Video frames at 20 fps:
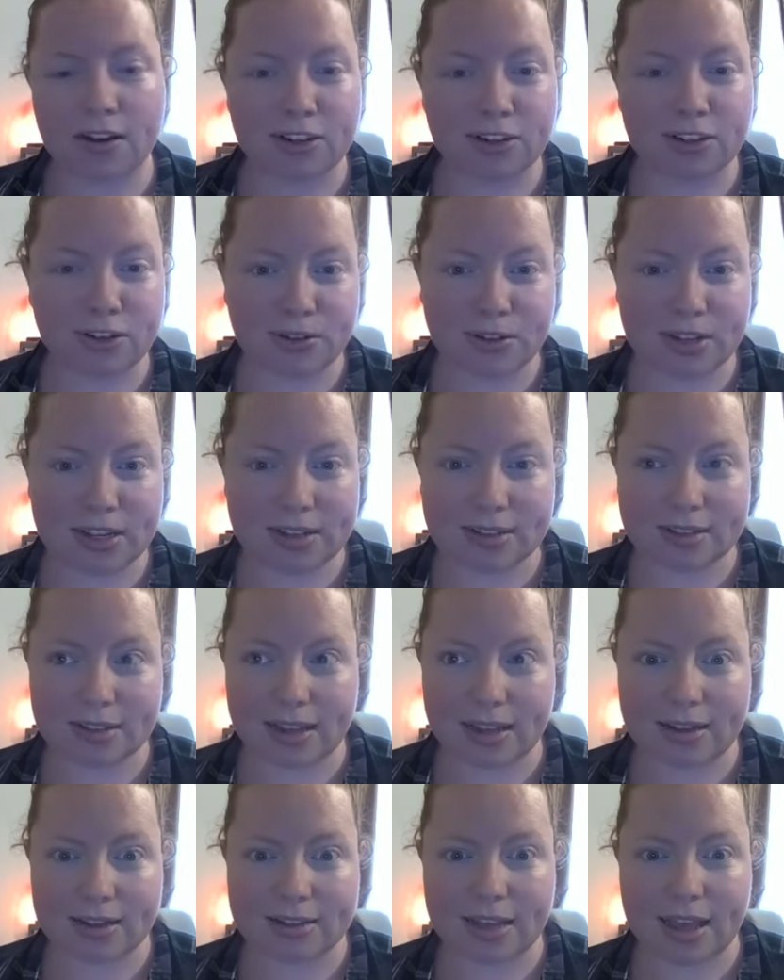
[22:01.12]
I do these
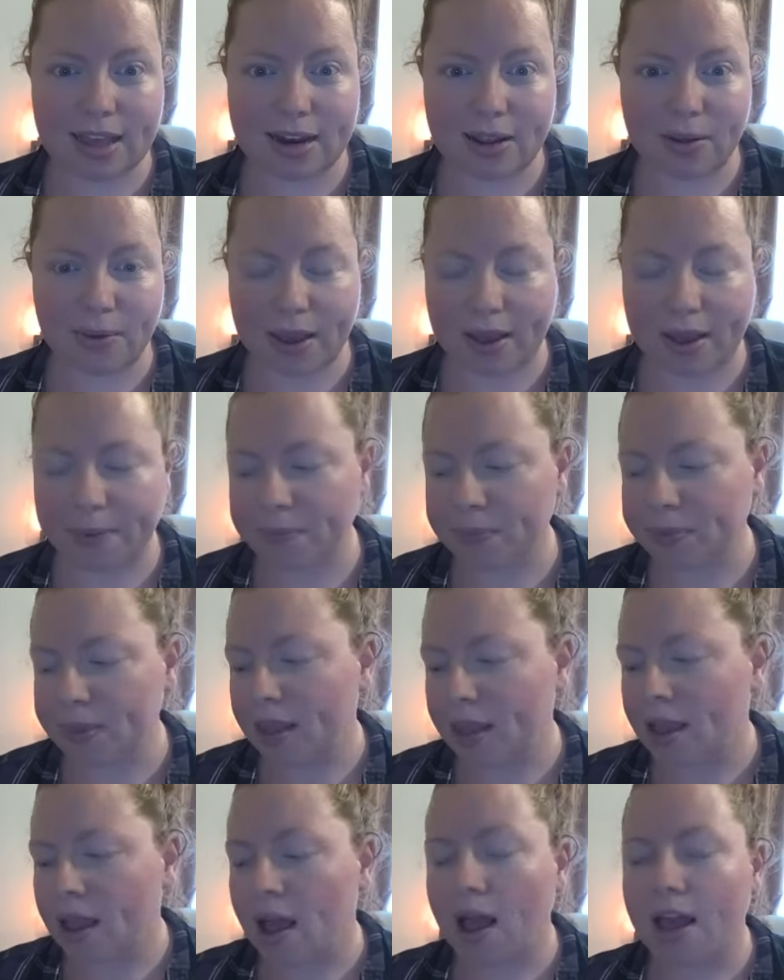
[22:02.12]
things anyway.
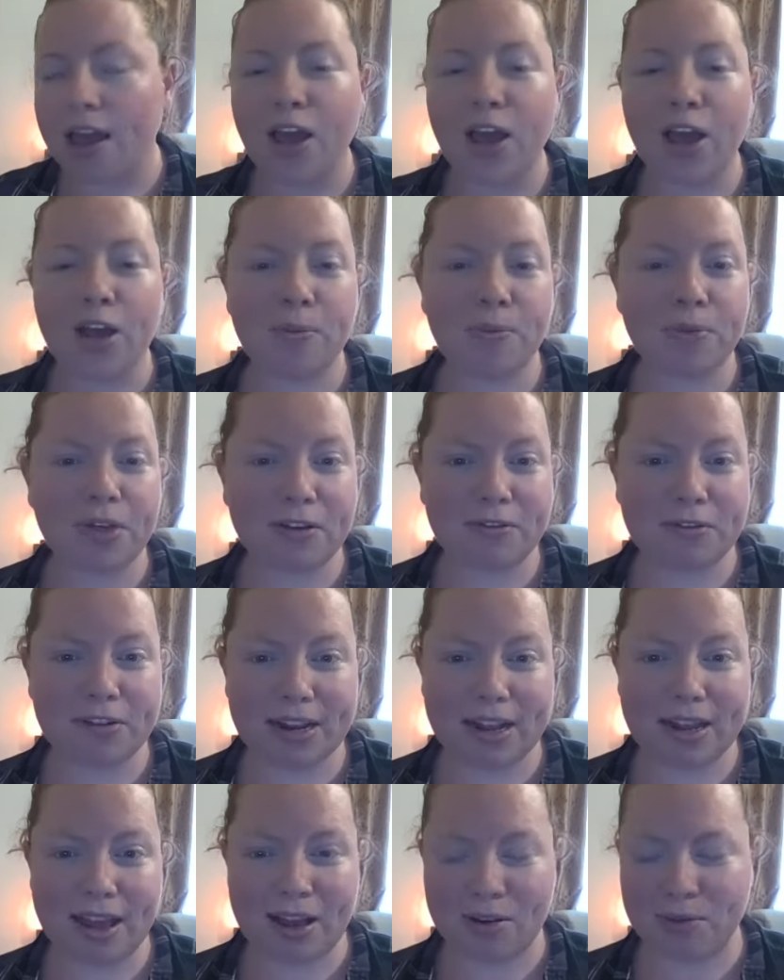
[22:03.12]
I hope that
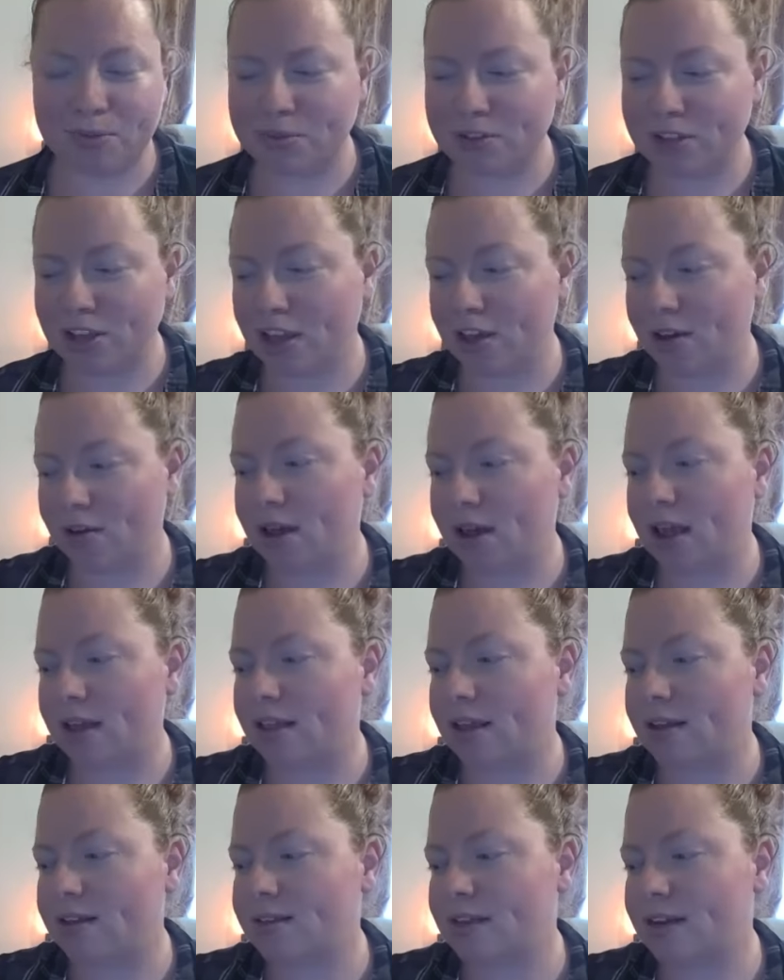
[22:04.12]
really helps you,
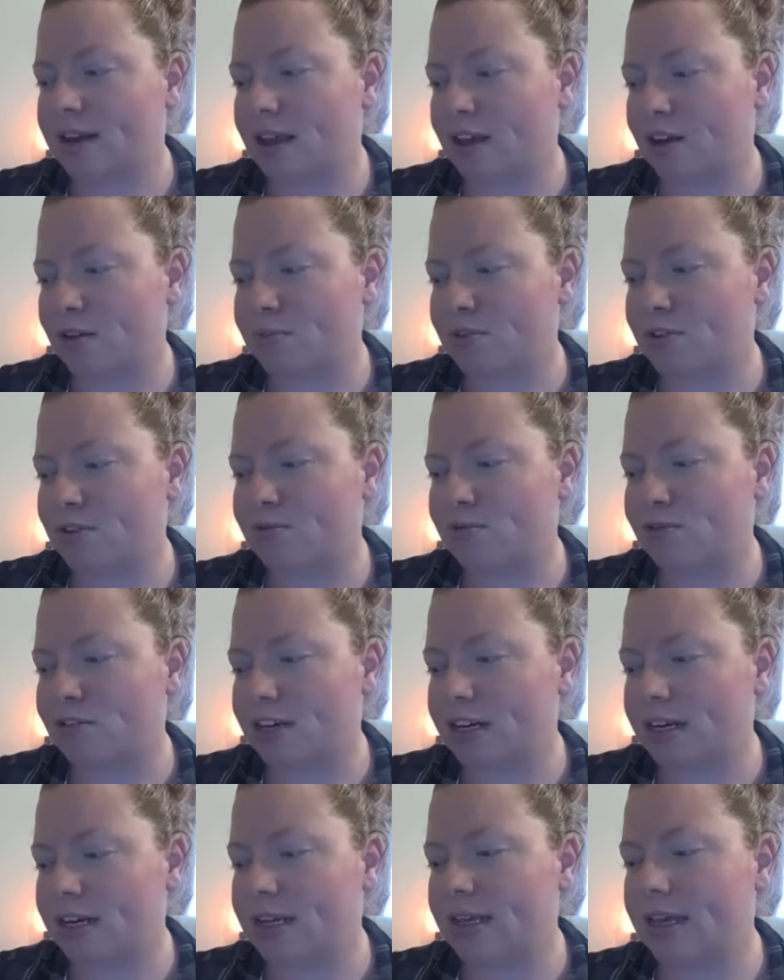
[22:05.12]
and that's going to help you
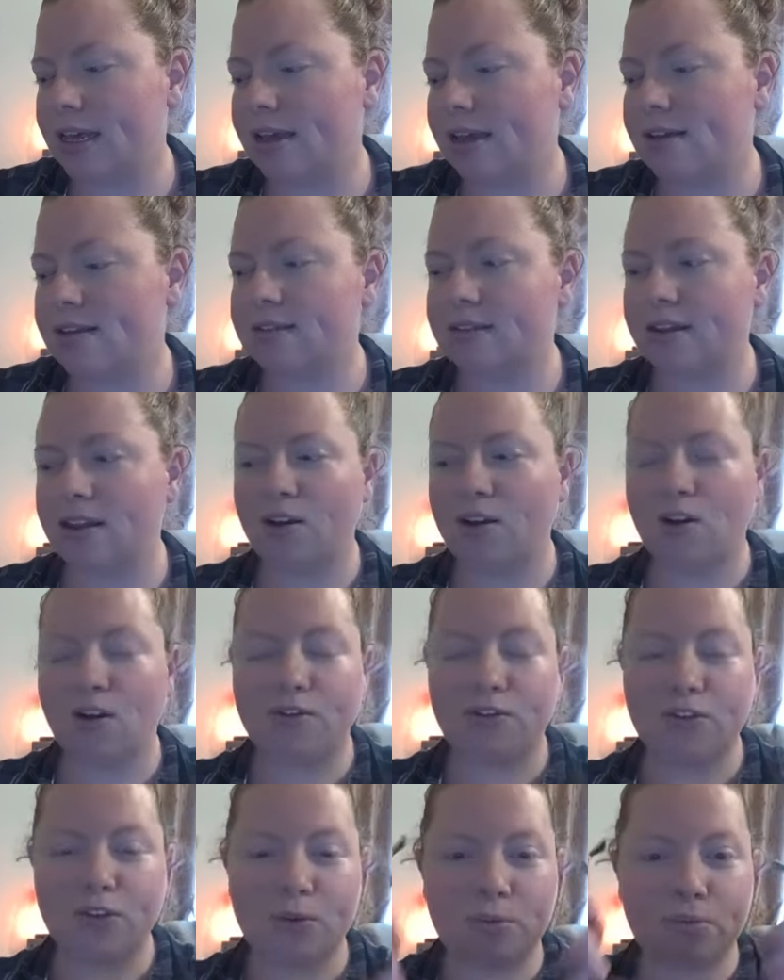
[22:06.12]
really kickstart
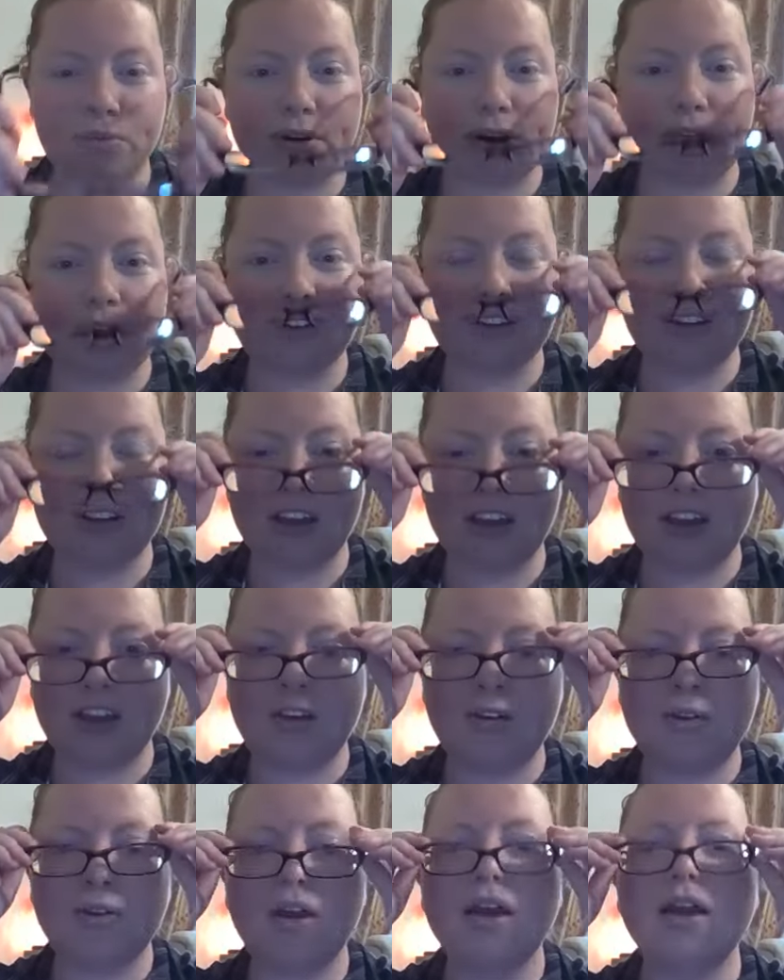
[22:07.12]
off your brand
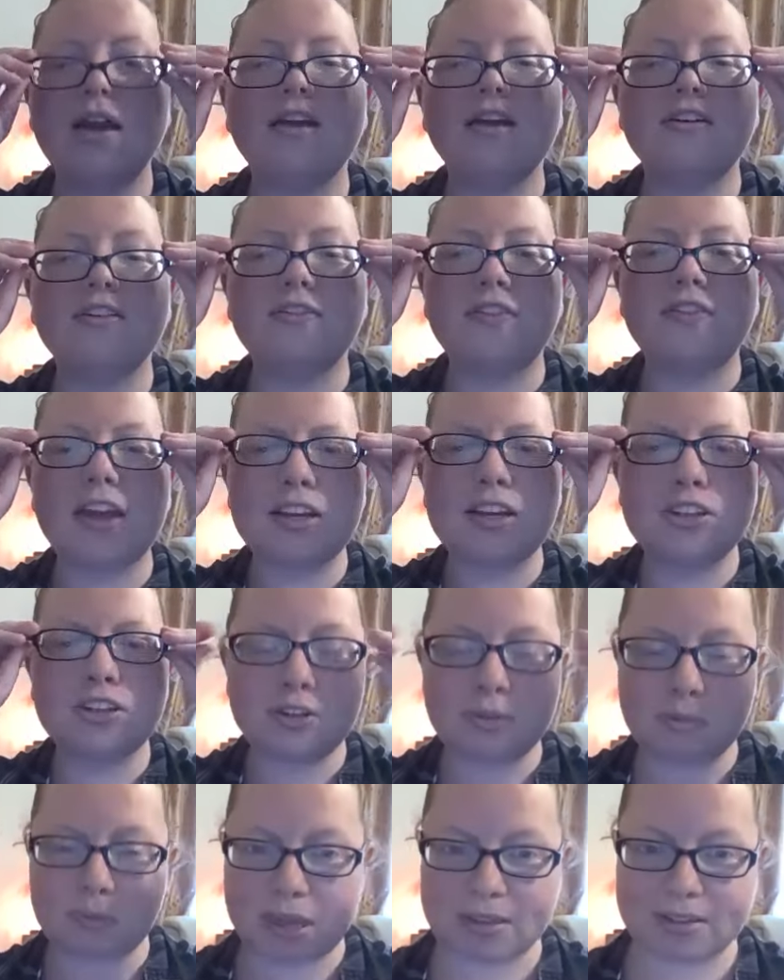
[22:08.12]
new
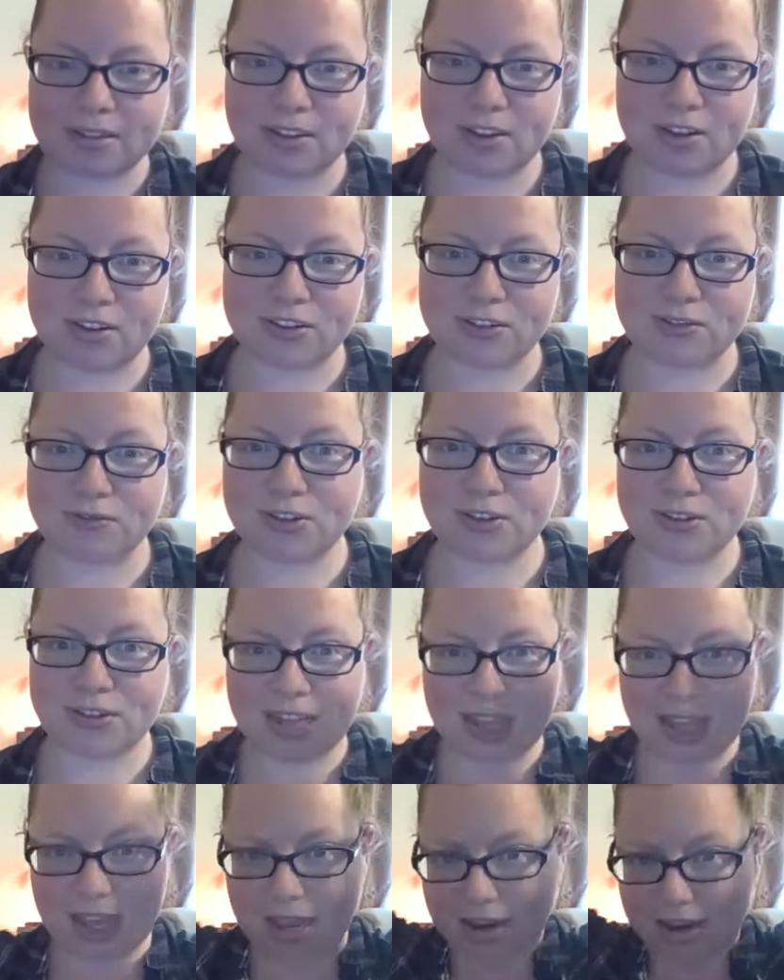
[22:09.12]
facial massage
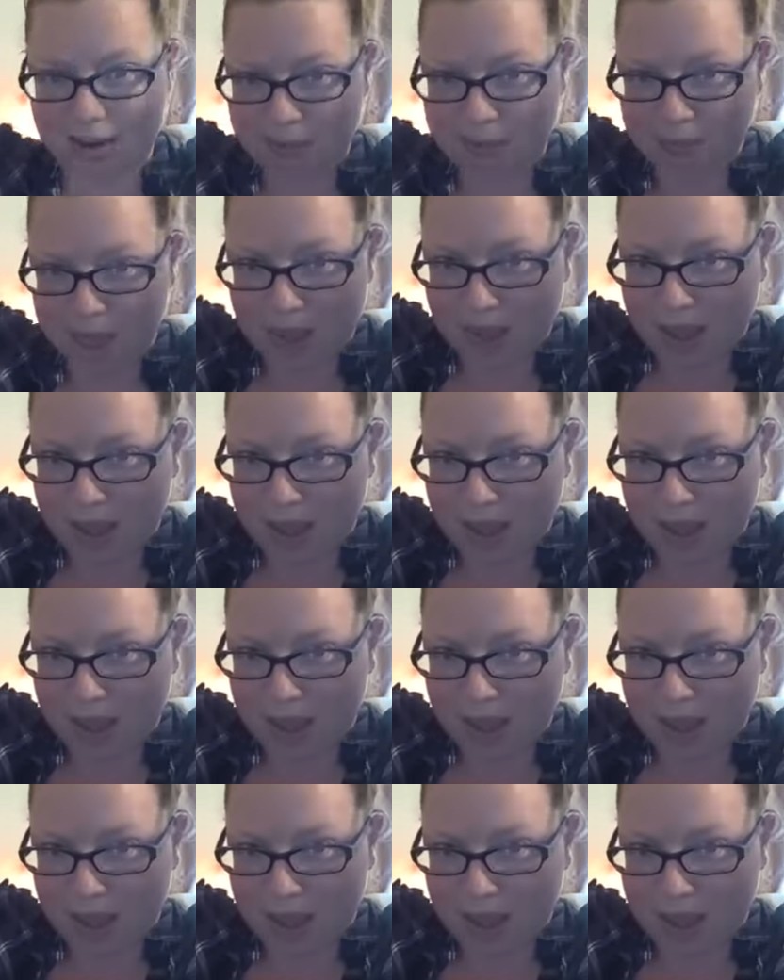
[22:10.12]
routine.